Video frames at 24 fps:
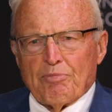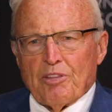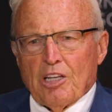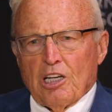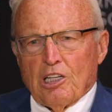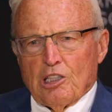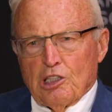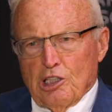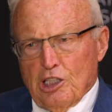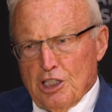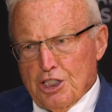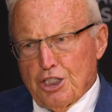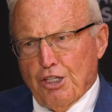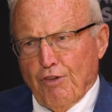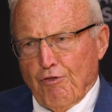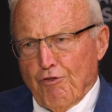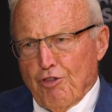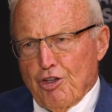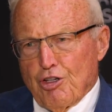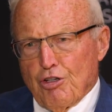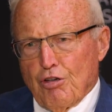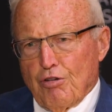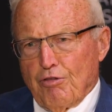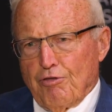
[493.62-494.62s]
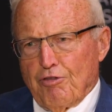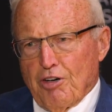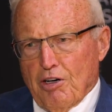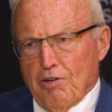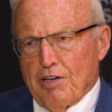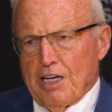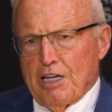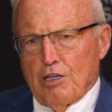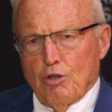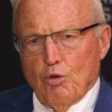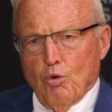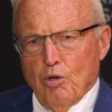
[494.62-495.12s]
list for you
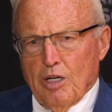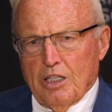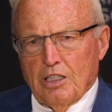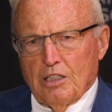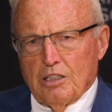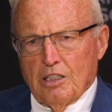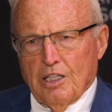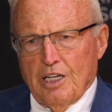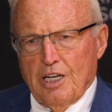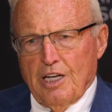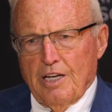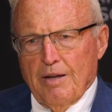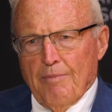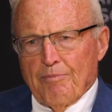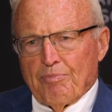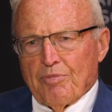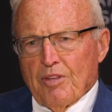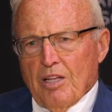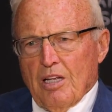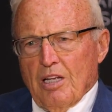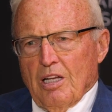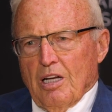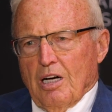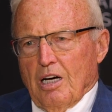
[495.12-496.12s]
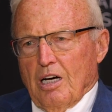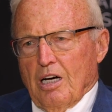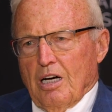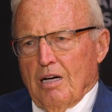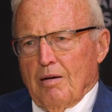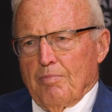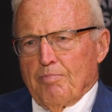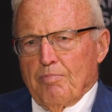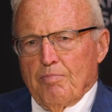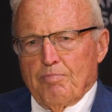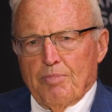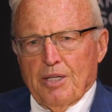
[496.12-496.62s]
very quickly
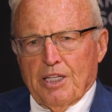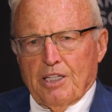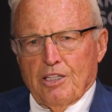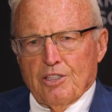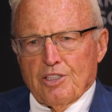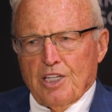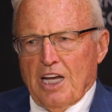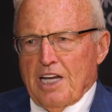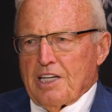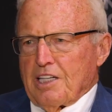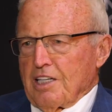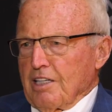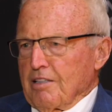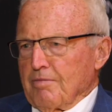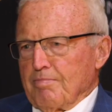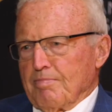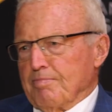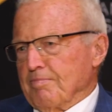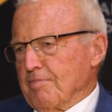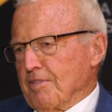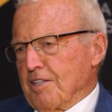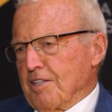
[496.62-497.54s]
because I can. We'll